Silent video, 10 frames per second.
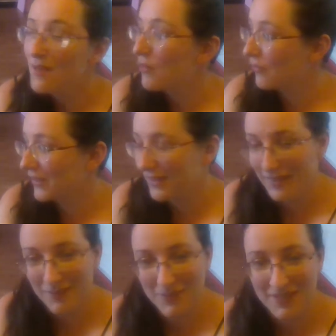
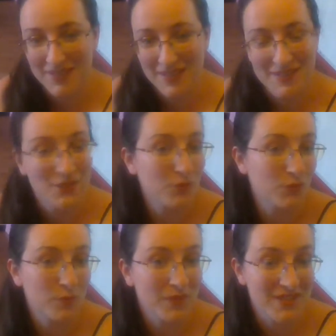Obviously, this isn't a
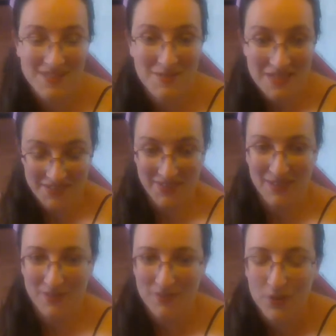room that's
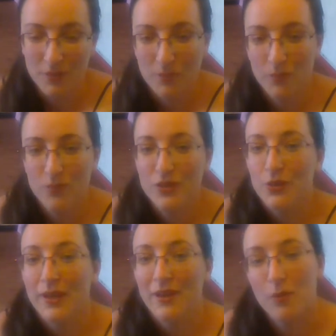designed for
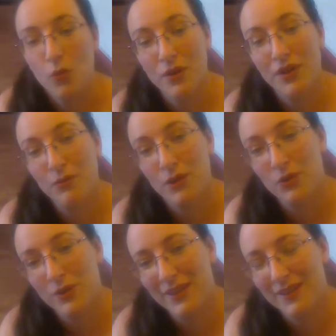doing audio
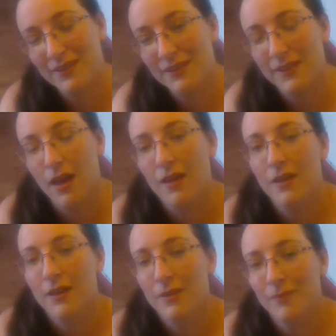recordings,
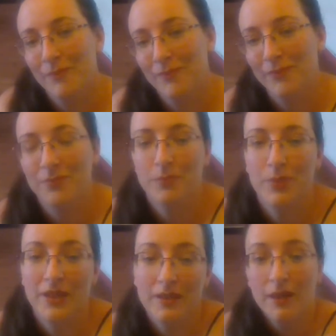
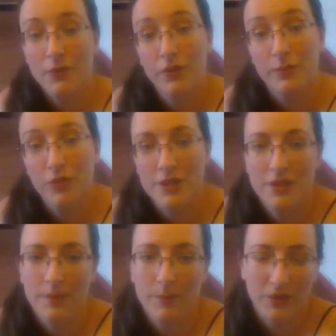but I've got some free
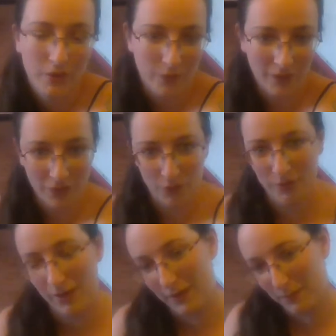time, so I thought
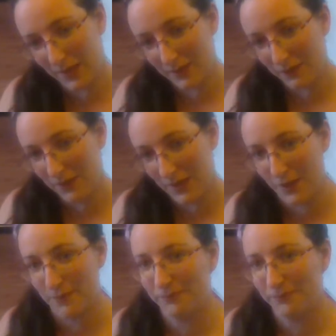I'd make another video.